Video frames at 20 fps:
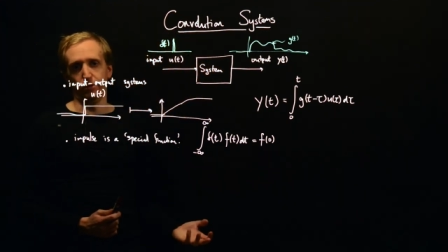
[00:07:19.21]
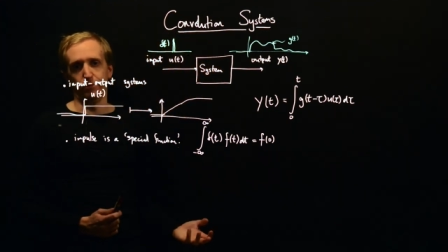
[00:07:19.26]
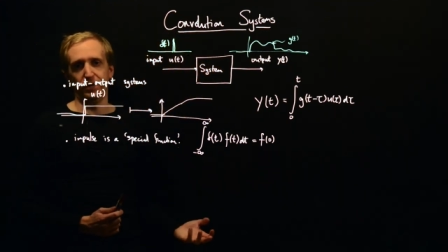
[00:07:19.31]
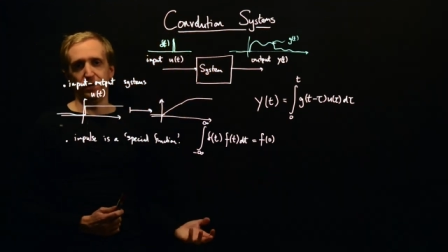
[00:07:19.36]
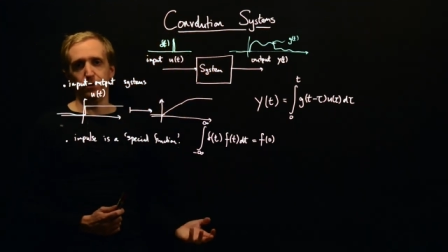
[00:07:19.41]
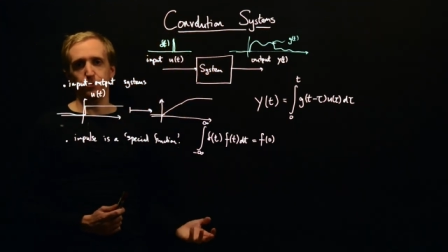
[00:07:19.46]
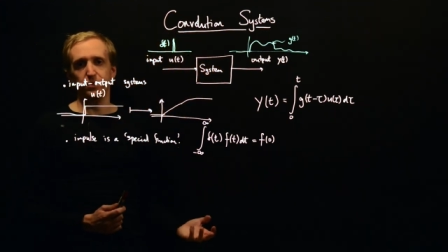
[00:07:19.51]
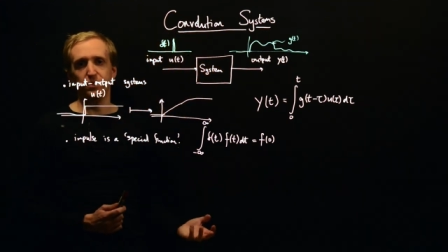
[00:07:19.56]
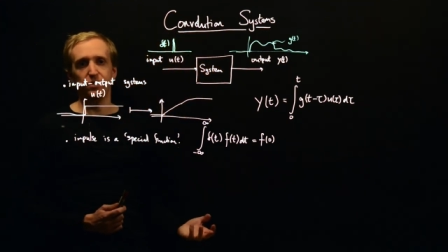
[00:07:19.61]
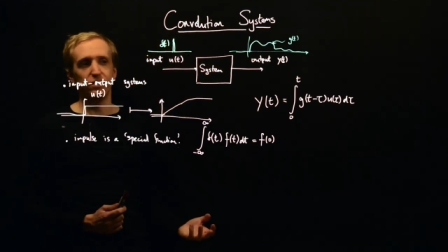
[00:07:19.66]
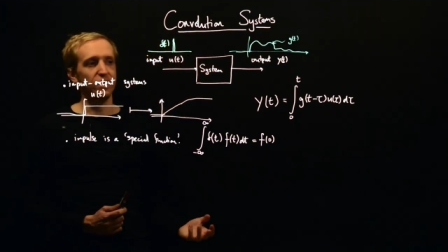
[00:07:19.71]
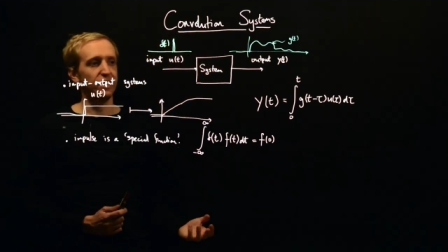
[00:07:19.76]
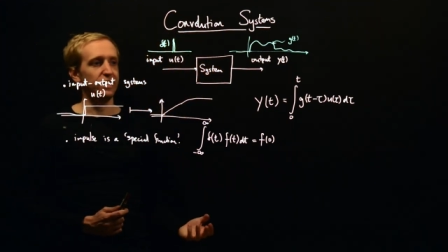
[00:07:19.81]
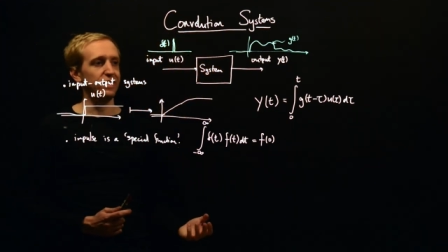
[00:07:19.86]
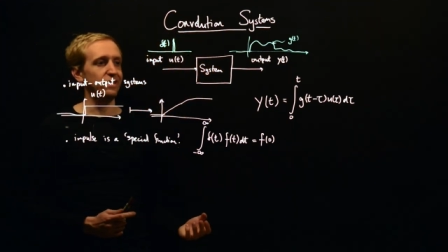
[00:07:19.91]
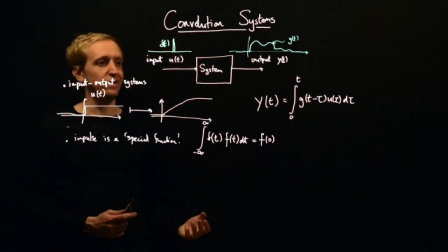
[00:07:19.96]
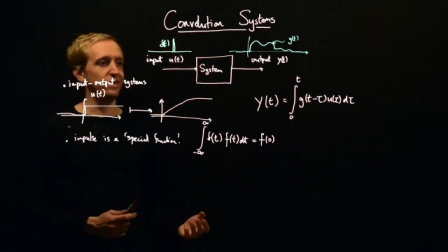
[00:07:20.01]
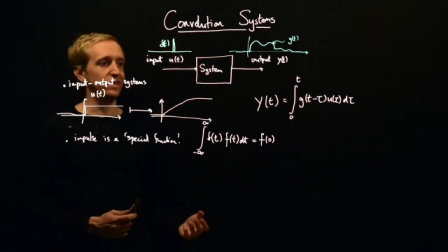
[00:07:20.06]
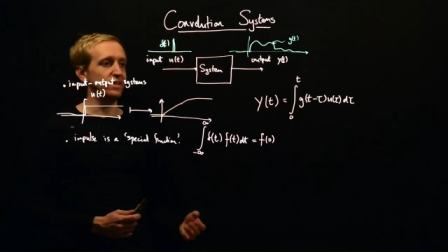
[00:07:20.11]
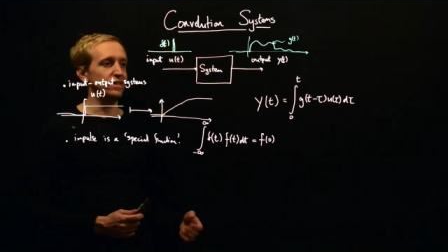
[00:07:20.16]
about
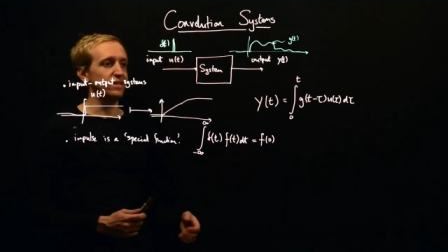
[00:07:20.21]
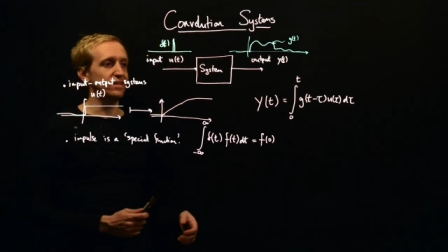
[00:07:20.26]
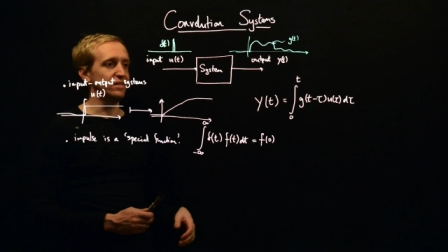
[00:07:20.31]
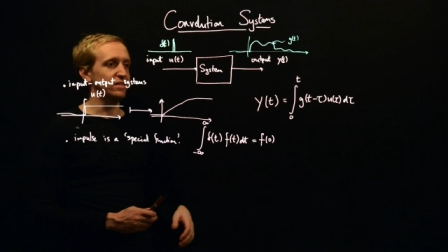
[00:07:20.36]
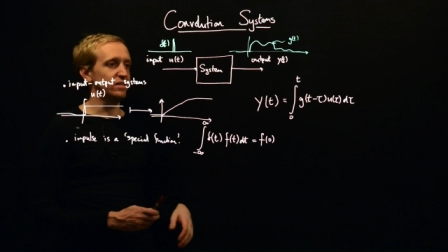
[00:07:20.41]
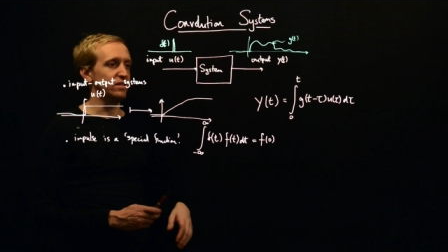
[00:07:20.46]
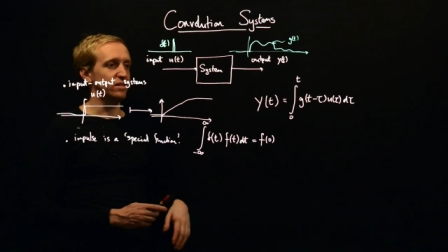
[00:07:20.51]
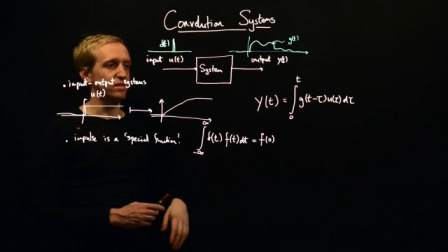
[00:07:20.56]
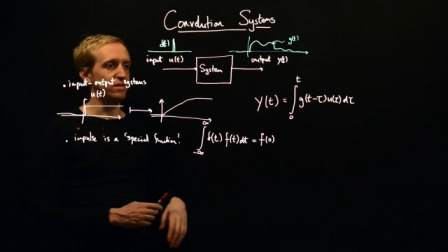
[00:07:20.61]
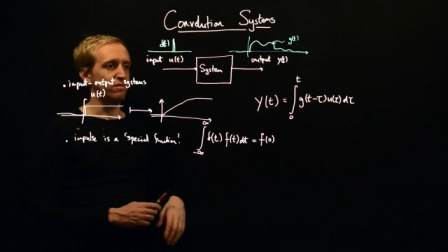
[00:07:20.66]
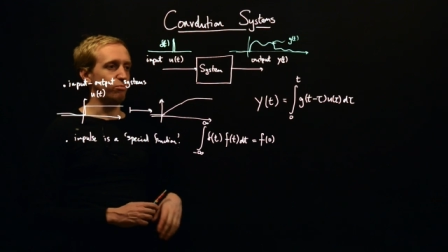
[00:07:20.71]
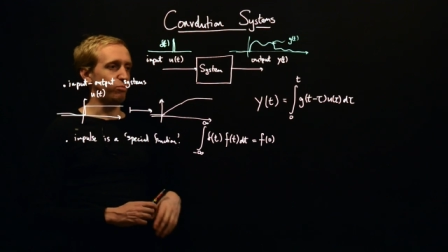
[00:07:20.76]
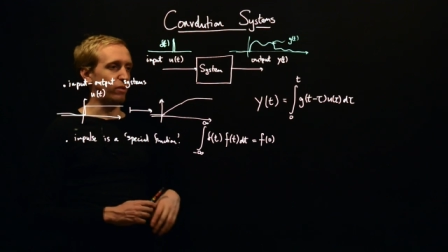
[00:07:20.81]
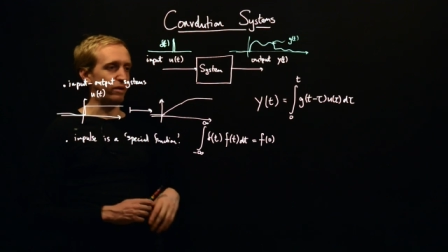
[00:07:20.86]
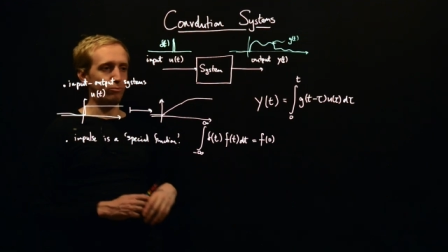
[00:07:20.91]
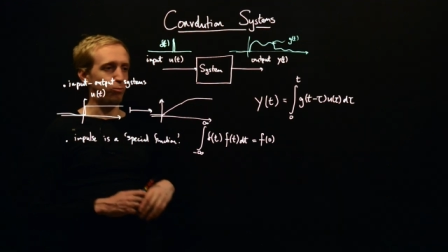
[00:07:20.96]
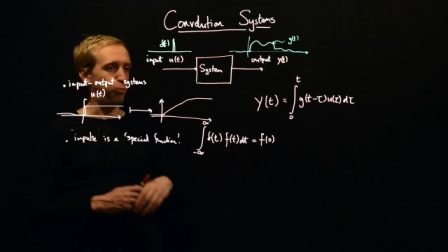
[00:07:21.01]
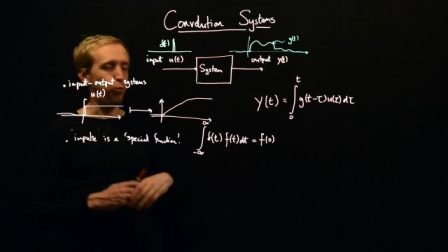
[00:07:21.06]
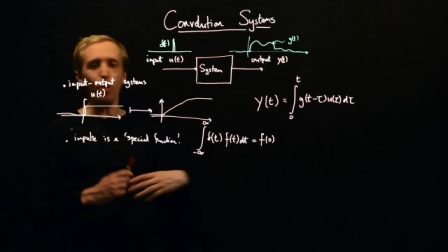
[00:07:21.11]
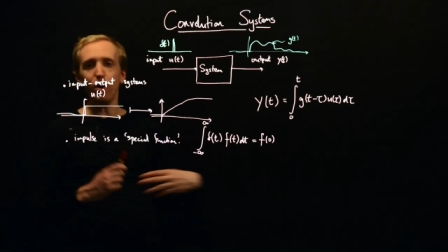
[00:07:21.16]
today is
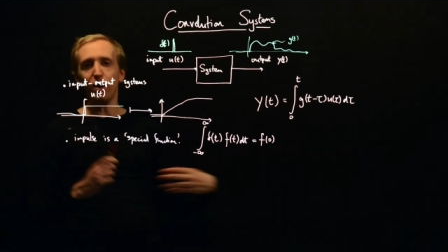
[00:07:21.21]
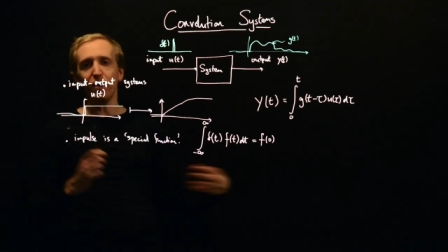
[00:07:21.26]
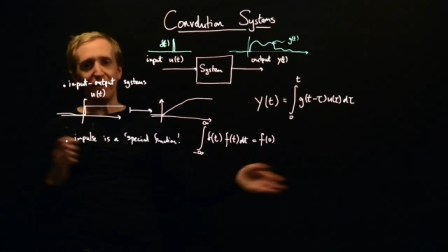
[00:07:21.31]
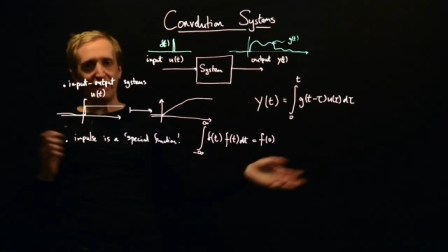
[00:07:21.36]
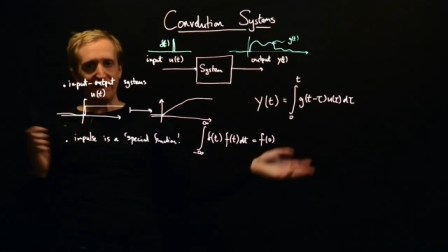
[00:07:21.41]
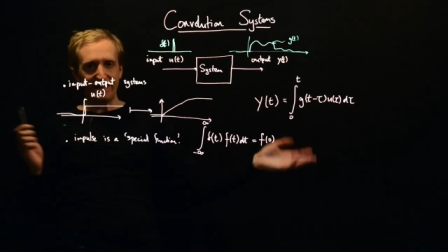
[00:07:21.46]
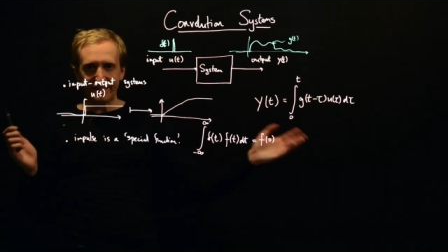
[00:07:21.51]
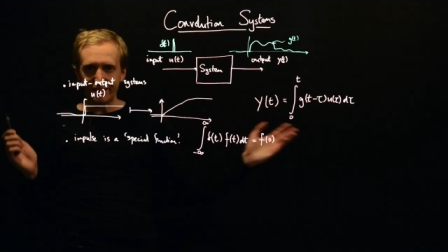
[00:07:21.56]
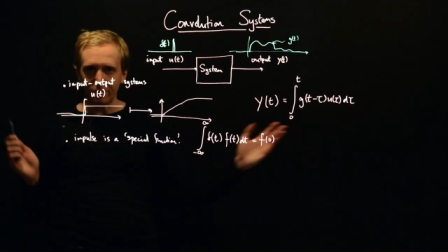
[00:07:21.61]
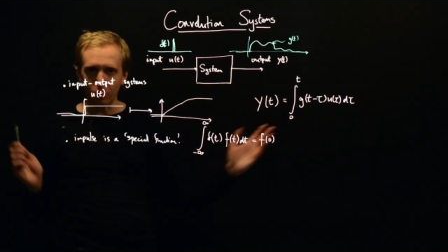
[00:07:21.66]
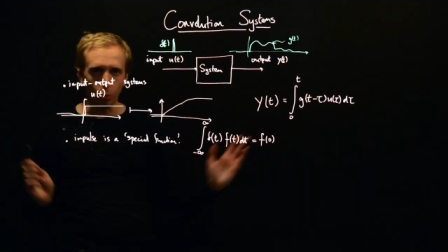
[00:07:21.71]
like why?